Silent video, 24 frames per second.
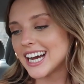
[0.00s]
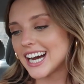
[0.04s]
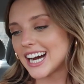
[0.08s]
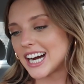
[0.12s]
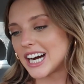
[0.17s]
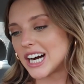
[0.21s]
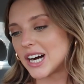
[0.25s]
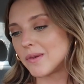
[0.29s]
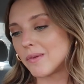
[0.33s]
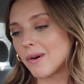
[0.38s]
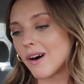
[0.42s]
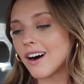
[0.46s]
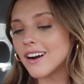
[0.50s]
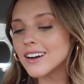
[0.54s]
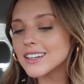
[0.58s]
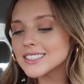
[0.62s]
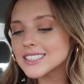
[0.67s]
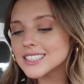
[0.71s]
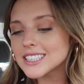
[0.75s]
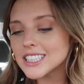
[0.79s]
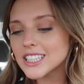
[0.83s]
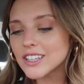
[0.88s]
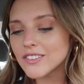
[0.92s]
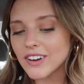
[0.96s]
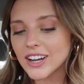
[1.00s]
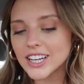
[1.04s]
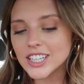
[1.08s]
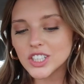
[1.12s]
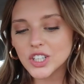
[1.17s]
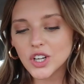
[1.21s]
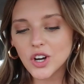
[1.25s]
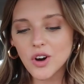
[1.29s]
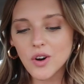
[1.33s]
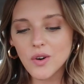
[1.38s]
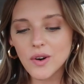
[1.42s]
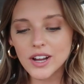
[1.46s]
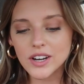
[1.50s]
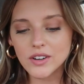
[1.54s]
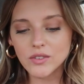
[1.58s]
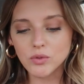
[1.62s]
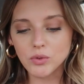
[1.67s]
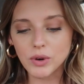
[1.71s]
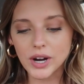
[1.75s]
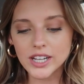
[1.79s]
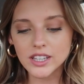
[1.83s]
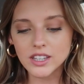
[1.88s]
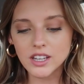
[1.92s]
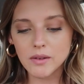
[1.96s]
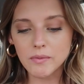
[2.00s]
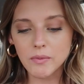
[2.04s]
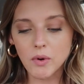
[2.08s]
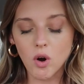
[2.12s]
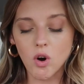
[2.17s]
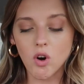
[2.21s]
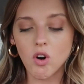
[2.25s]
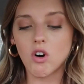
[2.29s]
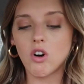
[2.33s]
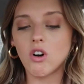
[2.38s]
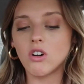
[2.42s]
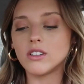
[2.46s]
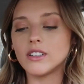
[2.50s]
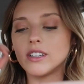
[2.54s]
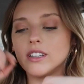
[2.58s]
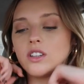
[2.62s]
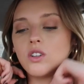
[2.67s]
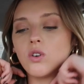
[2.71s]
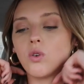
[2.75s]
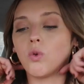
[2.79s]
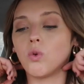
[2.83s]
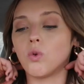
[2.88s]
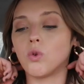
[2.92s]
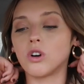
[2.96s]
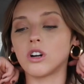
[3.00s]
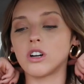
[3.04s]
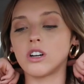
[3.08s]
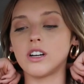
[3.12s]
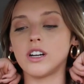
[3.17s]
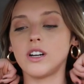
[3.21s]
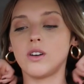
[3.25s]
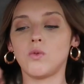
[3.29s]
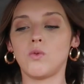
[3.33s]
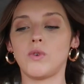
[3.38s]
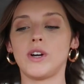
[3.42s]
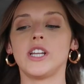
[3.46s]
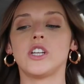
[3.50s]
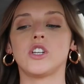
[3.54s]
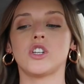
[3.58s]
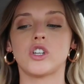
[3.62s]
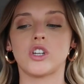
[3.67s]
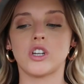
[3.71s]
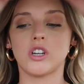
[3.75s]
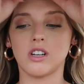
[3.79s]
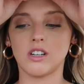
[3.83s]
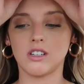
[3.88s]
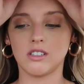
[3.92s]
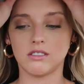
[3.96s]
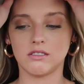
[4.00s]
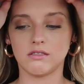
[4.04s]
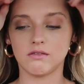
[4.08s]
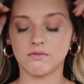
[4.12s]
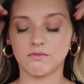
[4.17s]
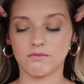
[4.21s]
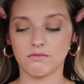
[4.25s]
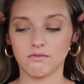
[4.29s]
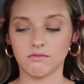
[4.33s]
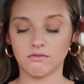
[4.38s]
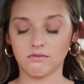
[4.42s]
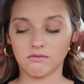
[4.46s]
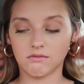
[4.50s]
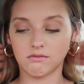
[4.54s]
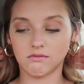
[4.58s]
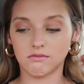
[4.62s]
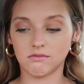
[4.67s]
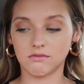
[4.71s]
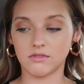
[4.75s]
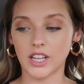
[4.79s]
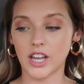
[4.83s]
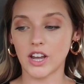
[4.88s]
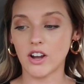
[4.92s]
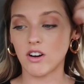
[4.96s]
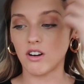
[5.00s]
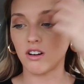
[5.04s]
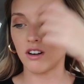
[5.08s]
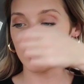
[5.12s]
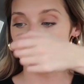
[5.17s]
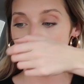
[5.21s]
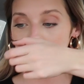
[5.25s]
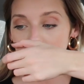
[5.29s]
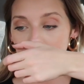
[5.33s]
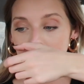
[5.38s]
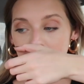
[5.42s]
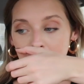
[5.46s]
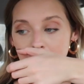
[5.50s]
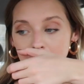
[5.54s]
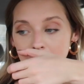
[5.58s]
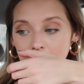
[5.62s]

Honestly, if I had to go and rate them all in the order in which they are,